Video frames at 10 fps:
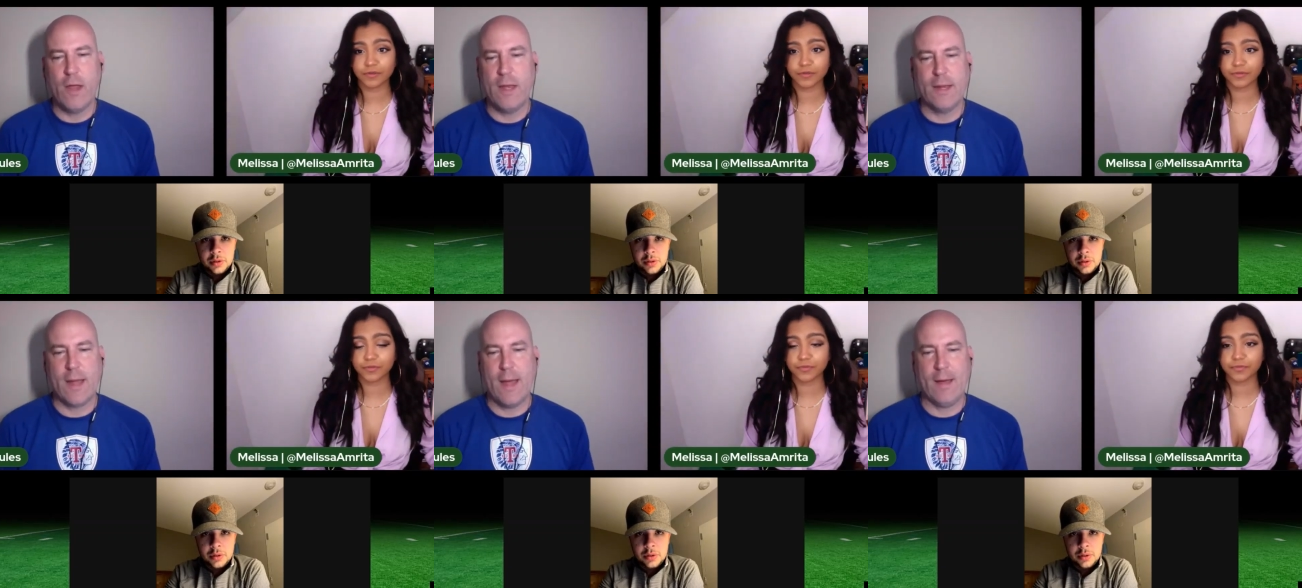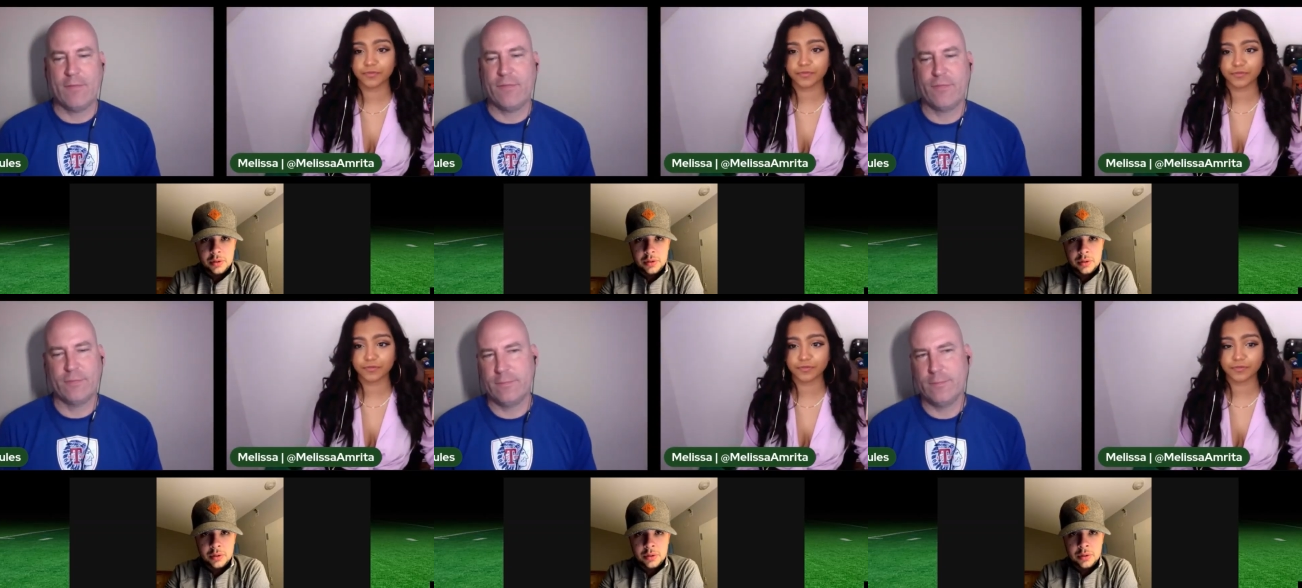Speaker 1: 80 and a
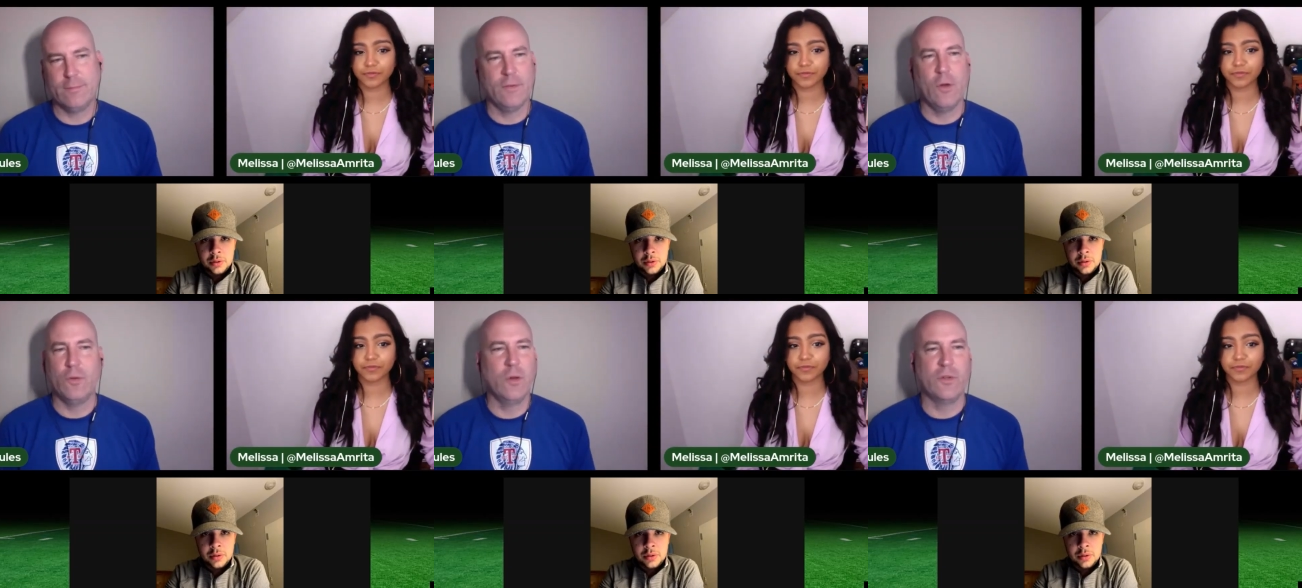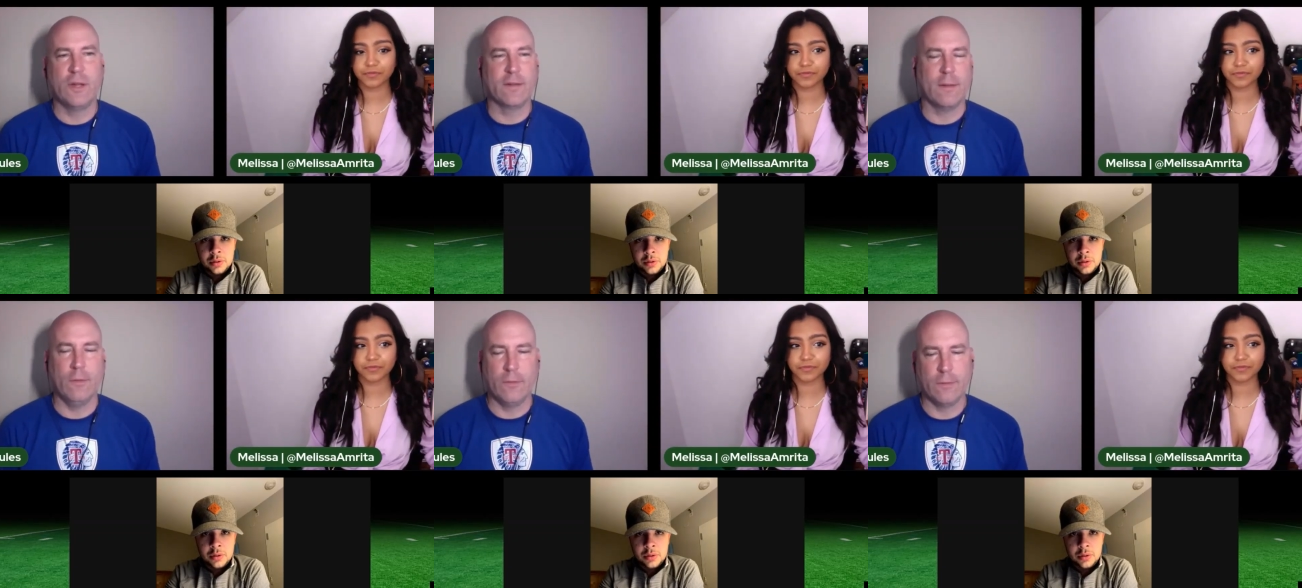half, no, no chance
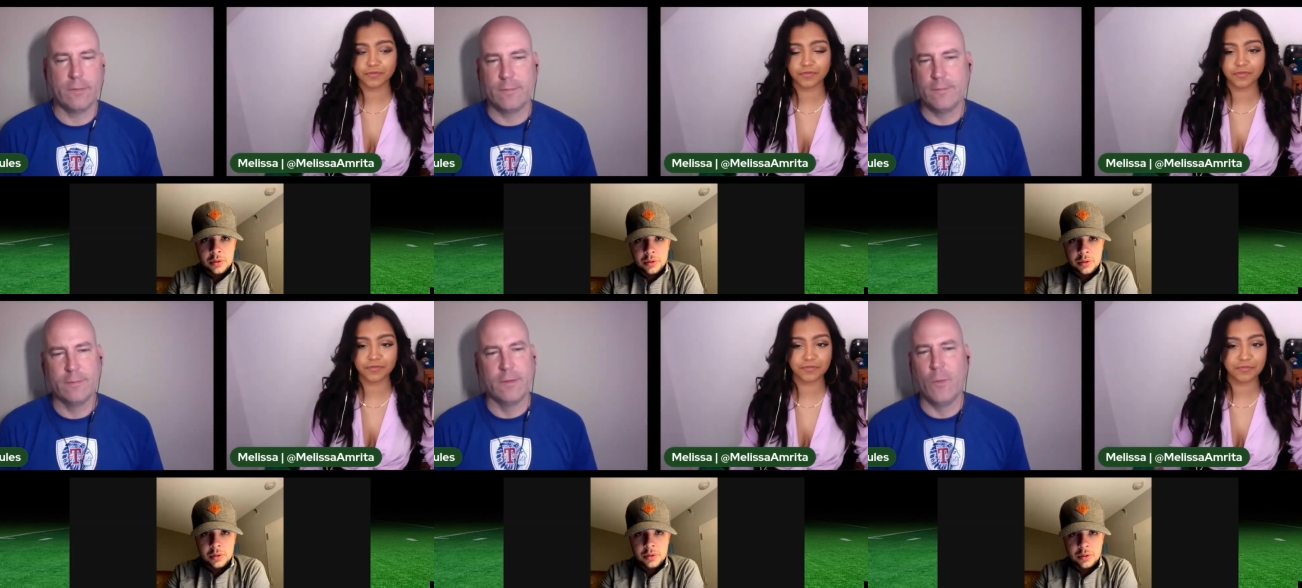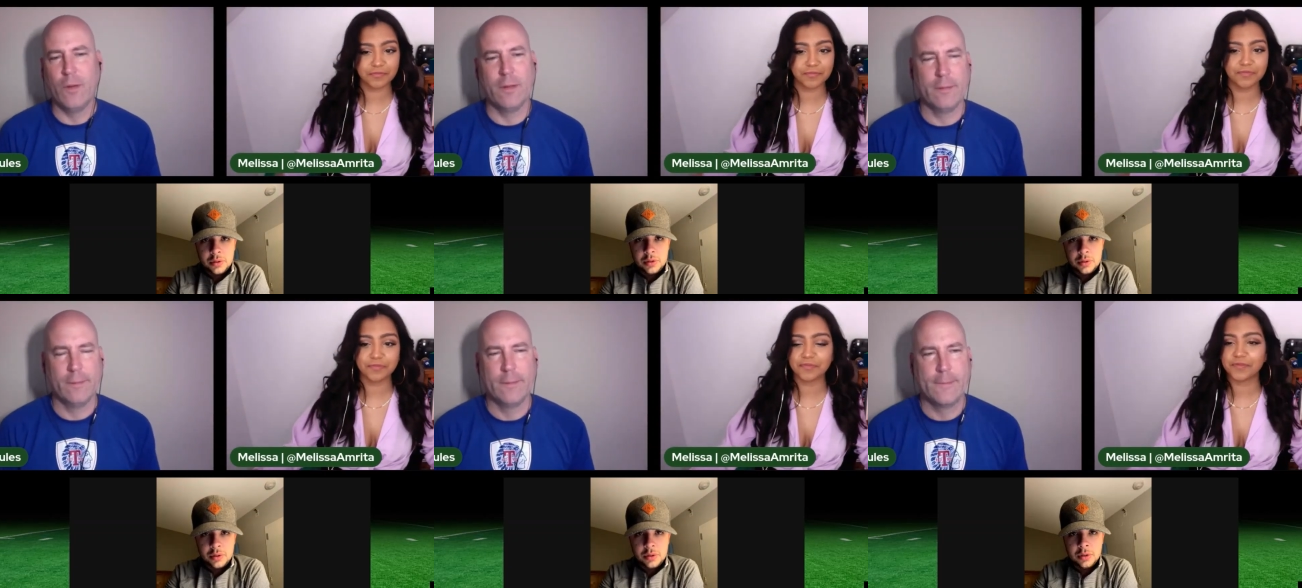that loses. No way.
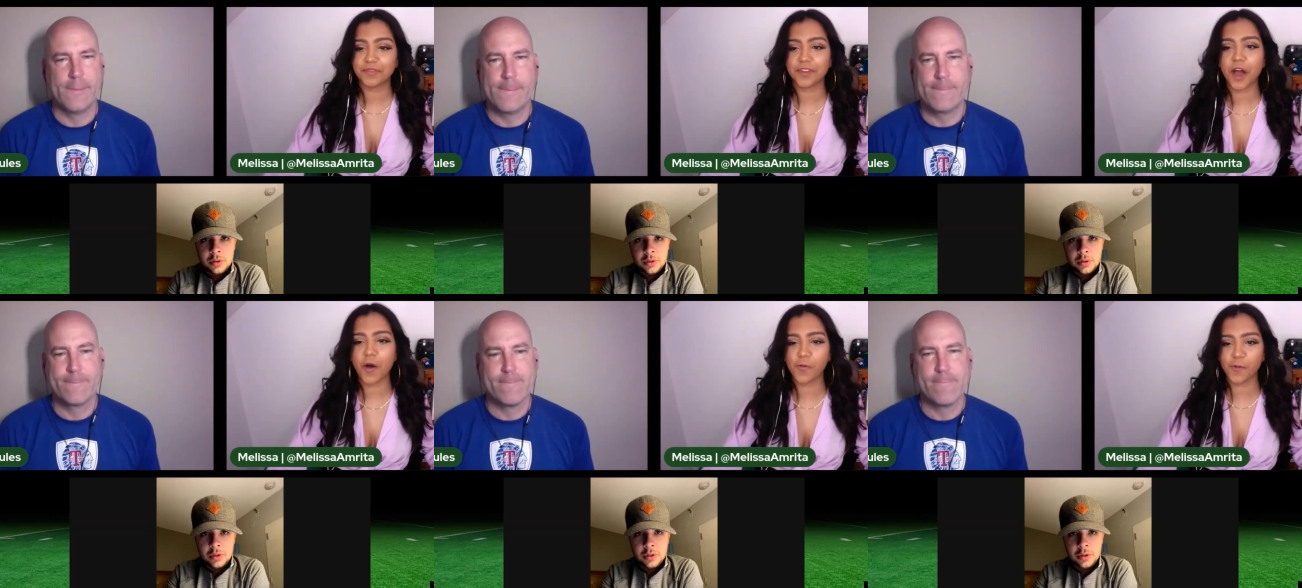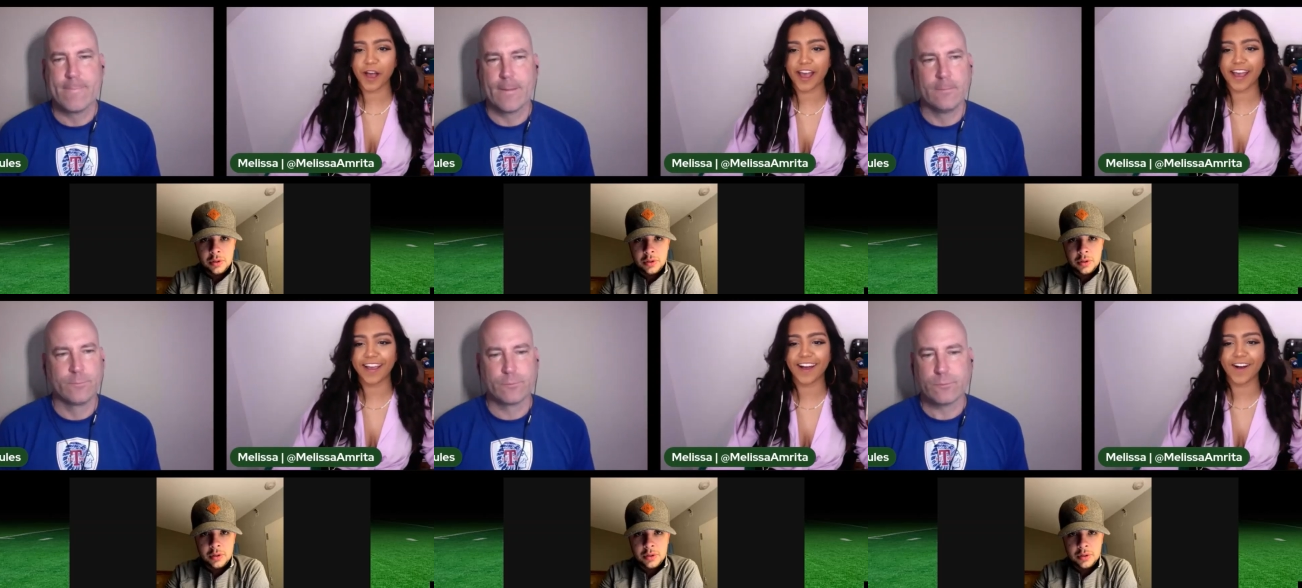
Speaker 2: No
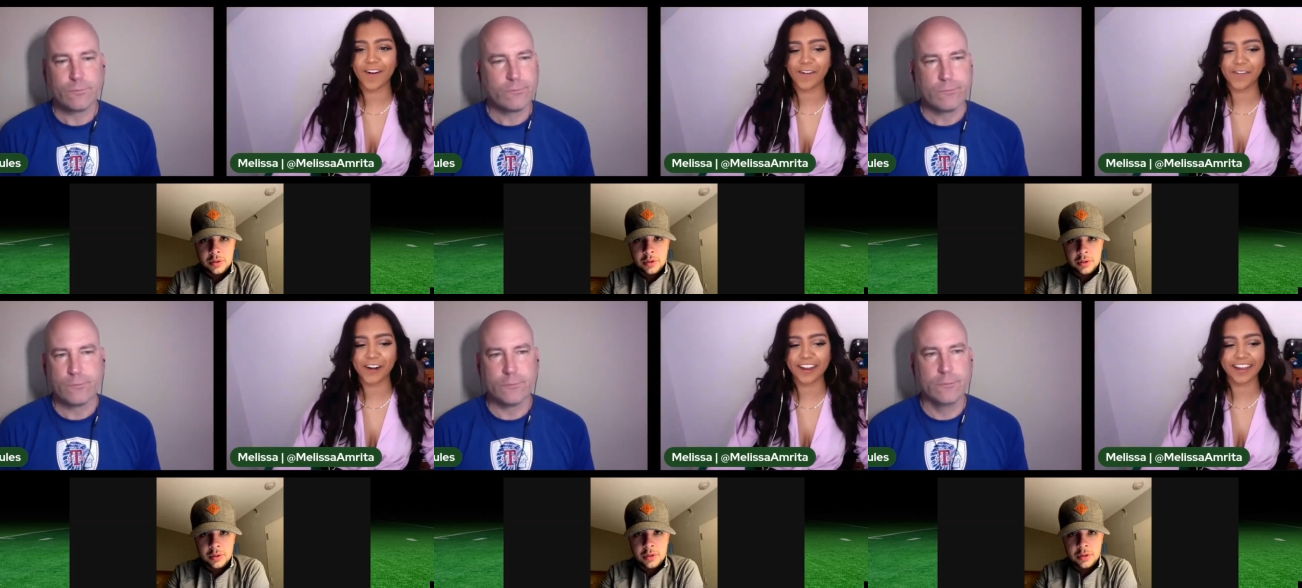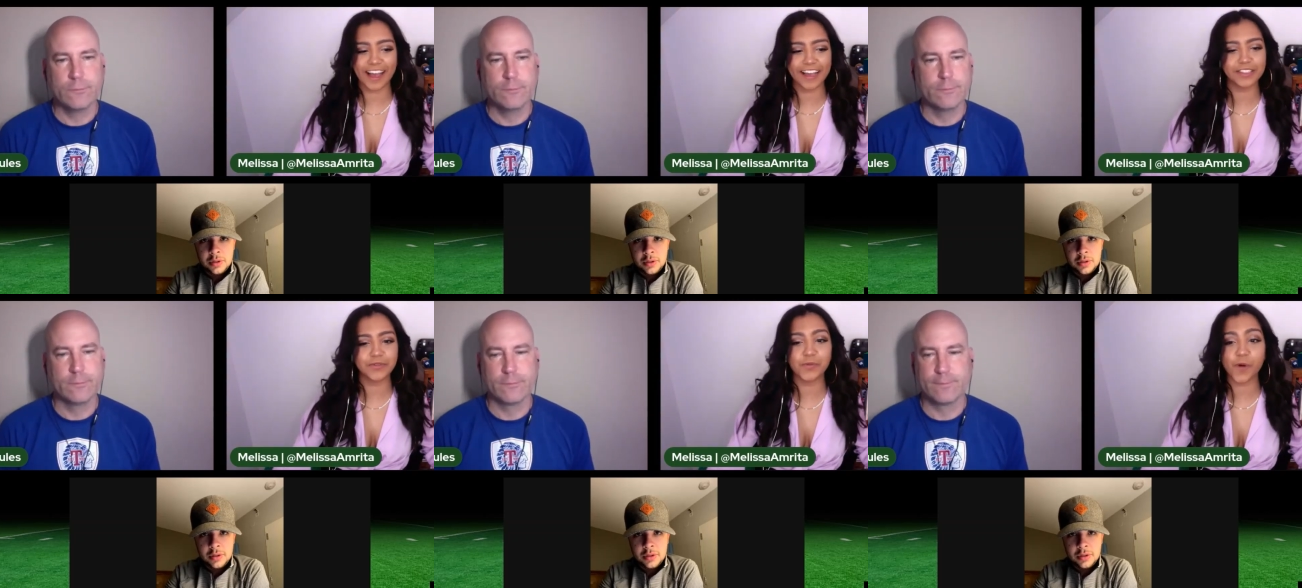way. All right,
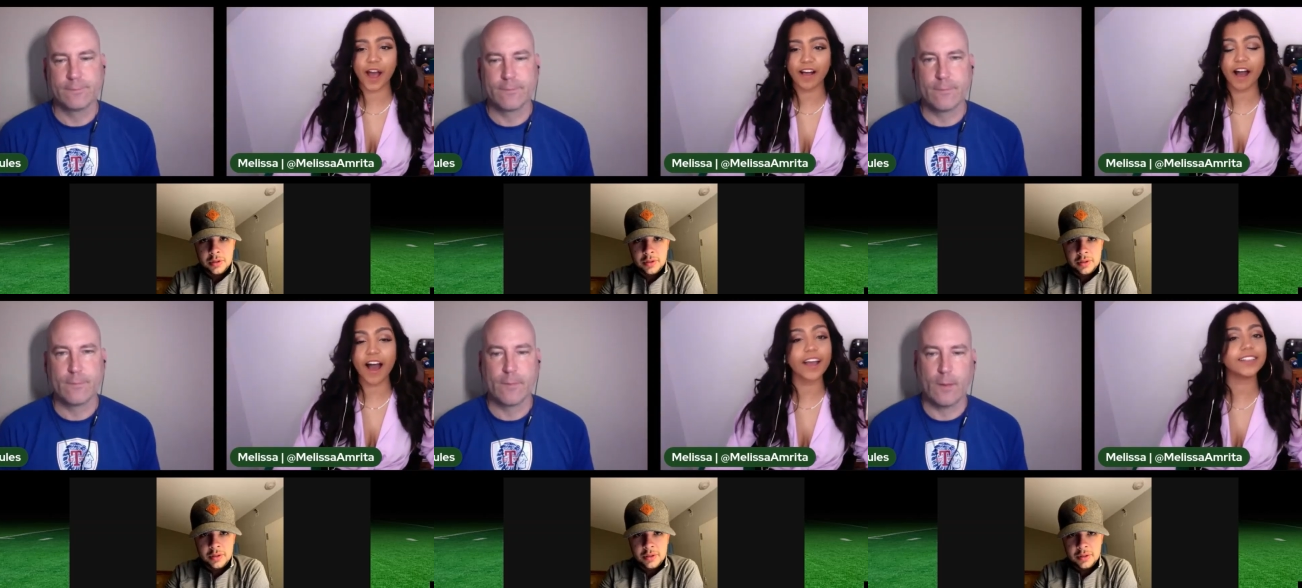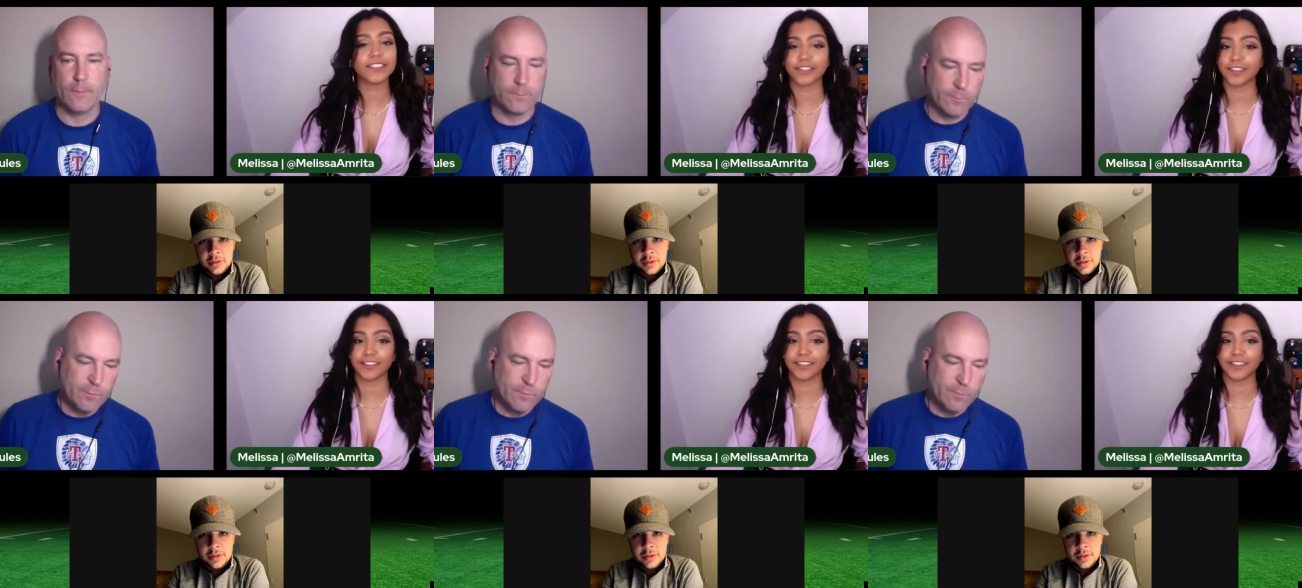guys. Mm. Well, I took the